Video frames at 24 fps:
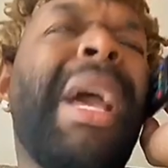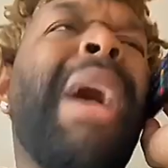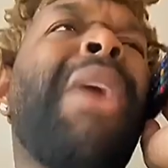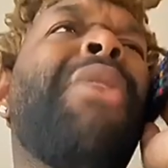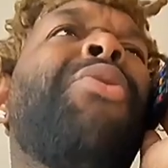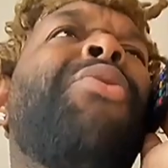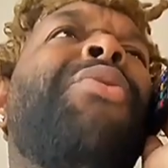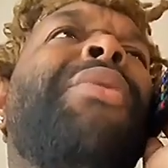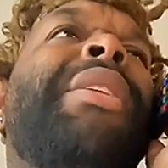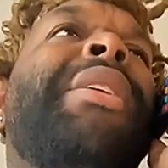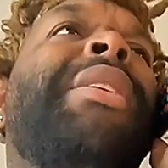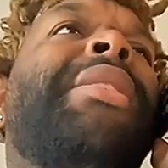
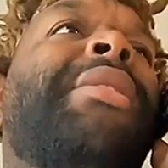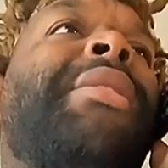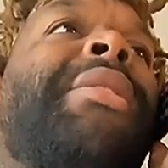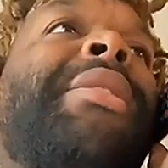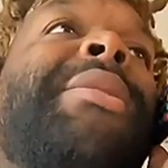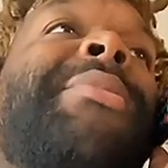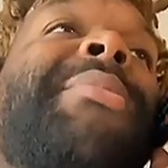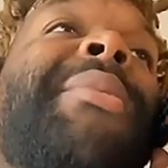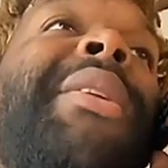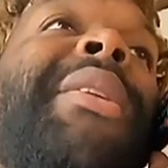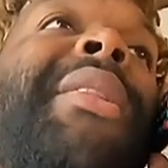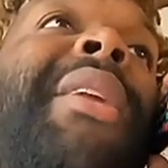Y'all going to get some
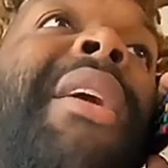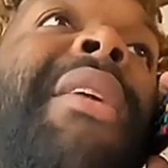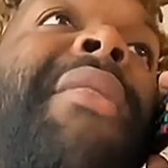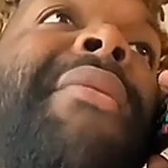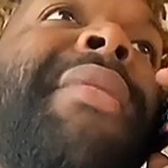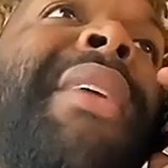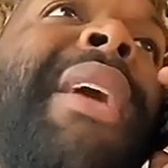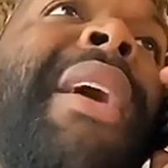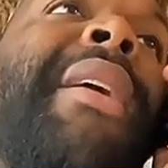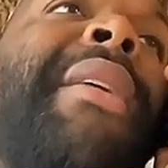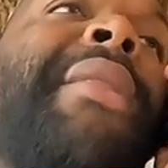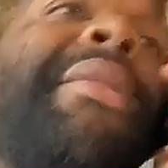
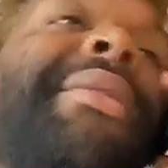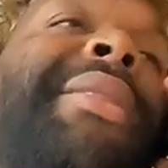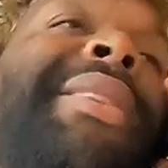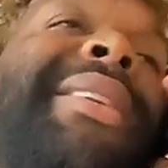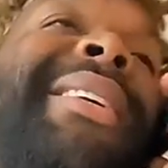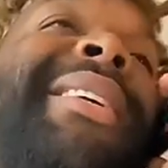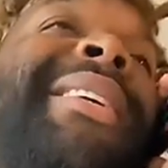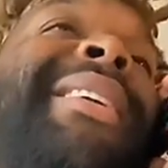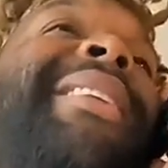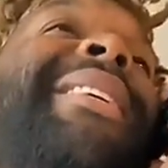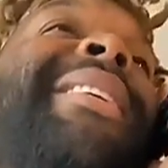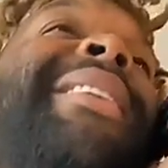Smirnoff,
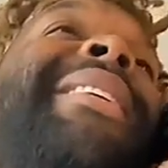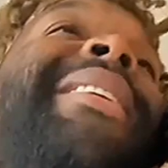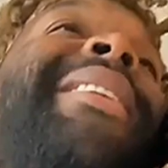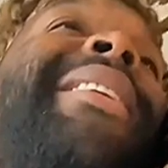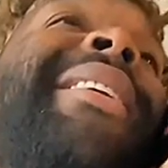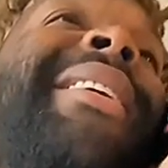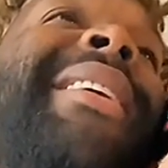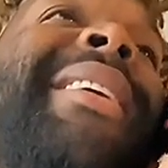y'all.